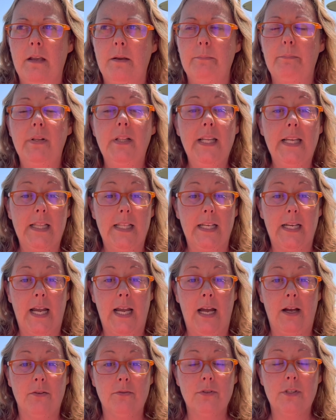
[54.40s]
platelet
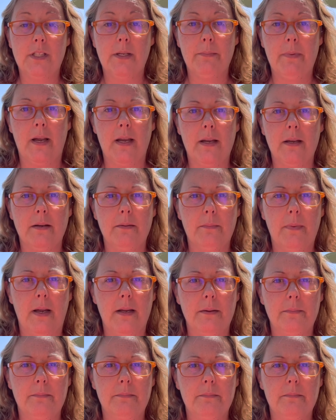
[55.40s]
counts and my,
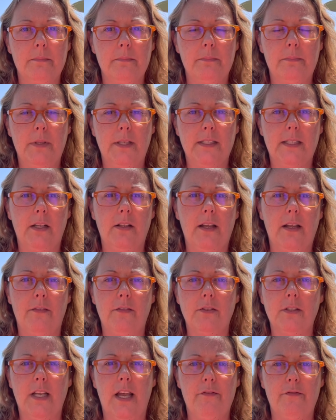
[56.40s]
my blood cell
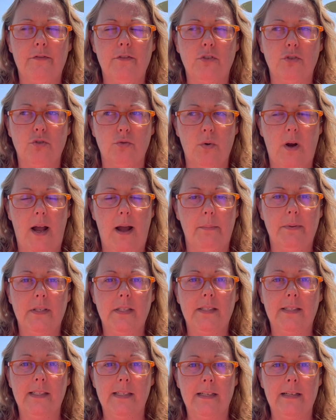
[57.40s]
levels have dropped
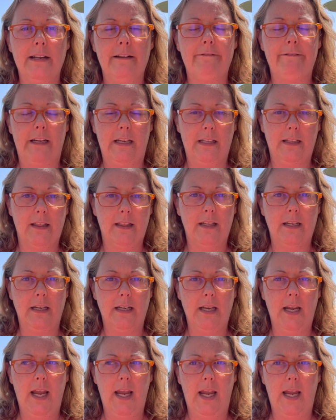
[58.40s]

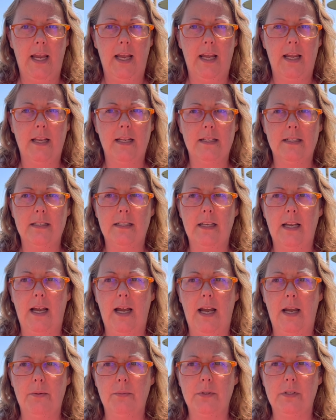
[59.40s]
significantly and
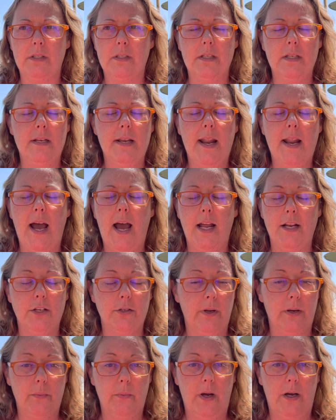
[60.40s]
I was not
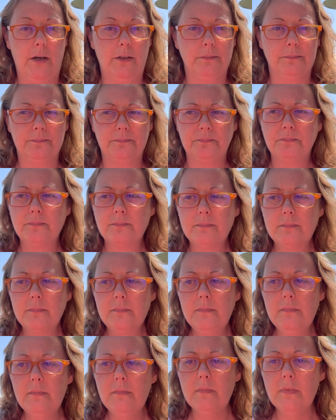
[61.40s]
doing well.
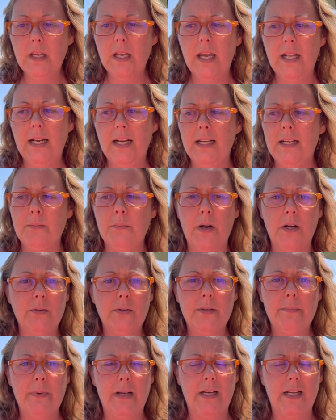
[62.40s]
And I didn't want to
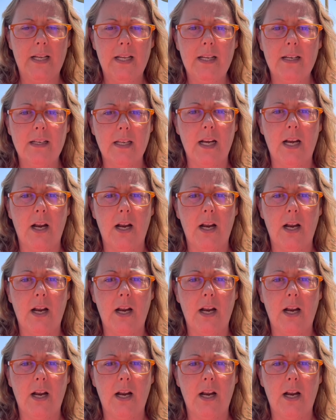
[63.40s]
admit it, you